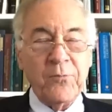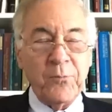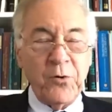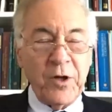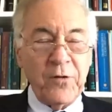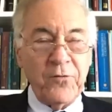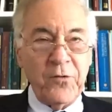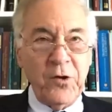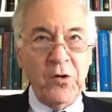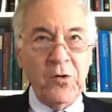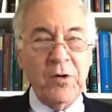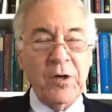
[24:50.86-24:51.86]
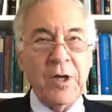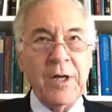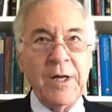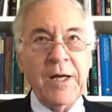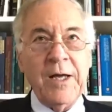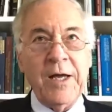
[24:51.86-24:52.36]
pretty soon.
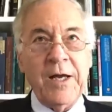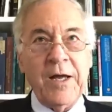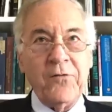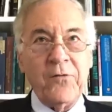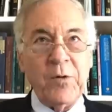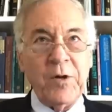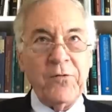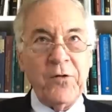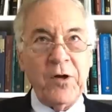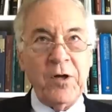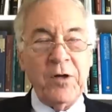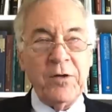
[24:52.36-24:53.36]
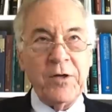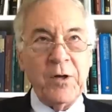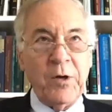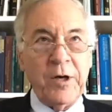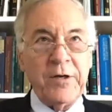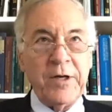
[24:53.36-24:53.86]
And as a result,
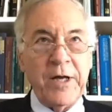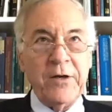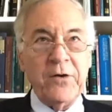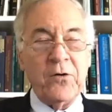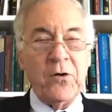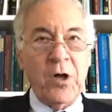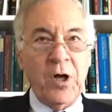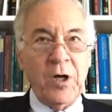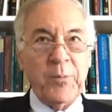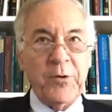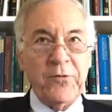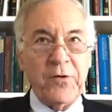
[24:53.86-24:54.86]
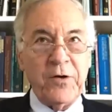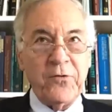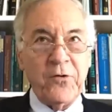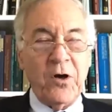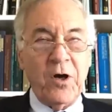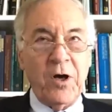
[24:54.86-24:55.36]
you want to take your long
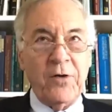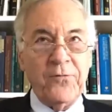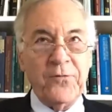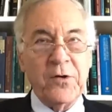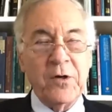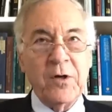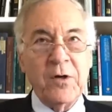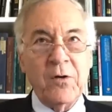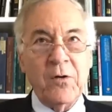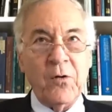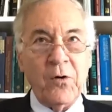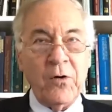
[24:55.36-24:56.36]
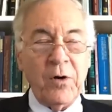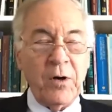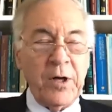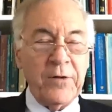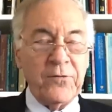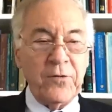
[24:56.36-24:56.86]
position off or
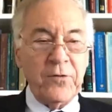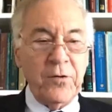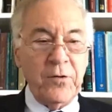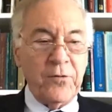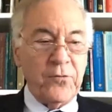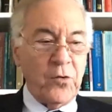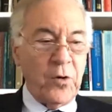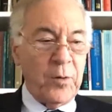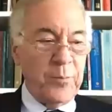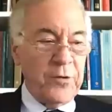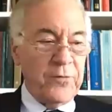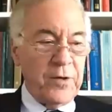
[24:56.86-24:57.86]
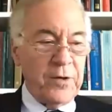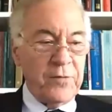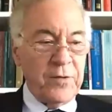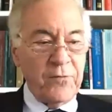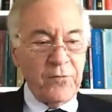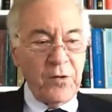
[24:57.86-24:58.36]
institute a short
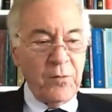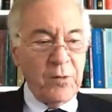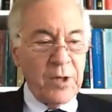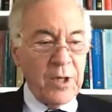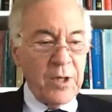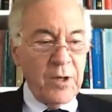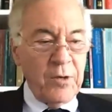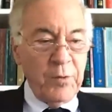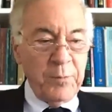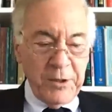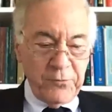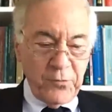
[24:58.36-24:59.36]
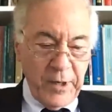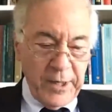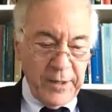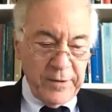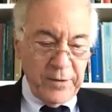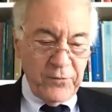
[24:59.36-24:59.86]
position. So we've been
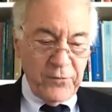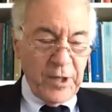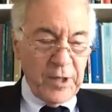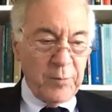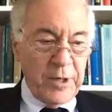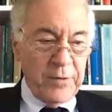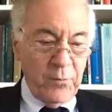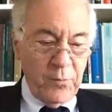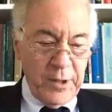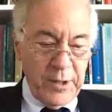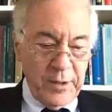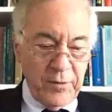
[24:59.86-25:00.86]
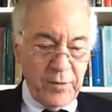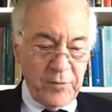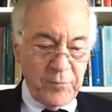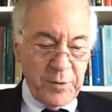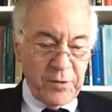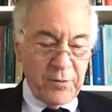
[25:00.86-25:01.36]
trading this thing, by the way, and
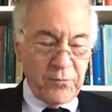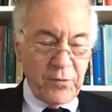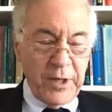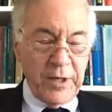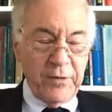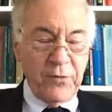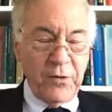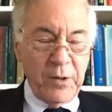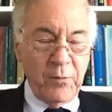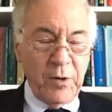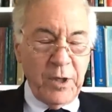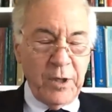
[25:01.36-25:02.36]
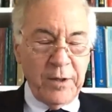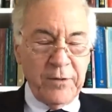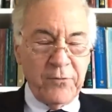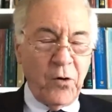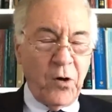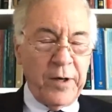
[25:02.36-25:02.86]
it's been trading very well.
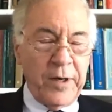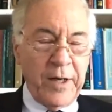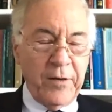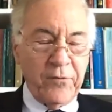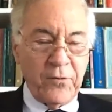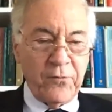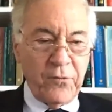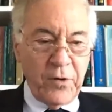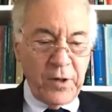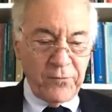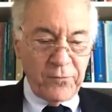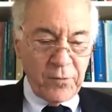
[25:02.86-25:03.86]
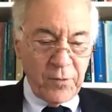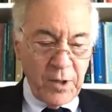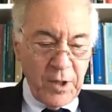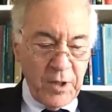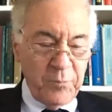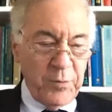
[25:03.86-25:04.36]
The drawdowns are
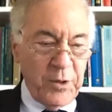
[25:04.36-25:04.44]
have